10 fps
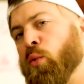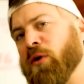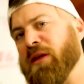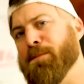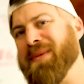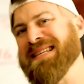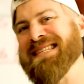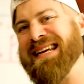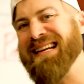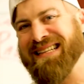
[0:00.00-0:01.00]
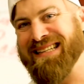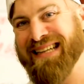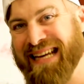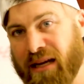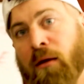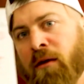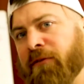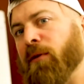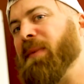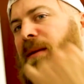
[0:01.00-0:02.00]
were the missing link
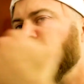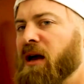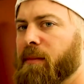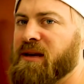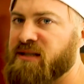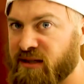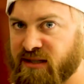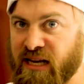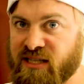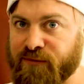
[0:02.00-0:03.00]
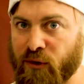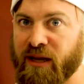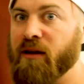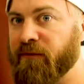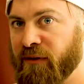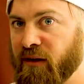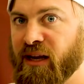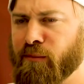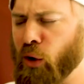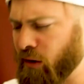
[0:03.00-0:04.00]
for me becoming successful in
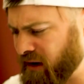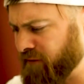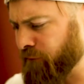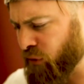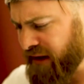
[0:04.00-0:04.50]
affiliate marketing for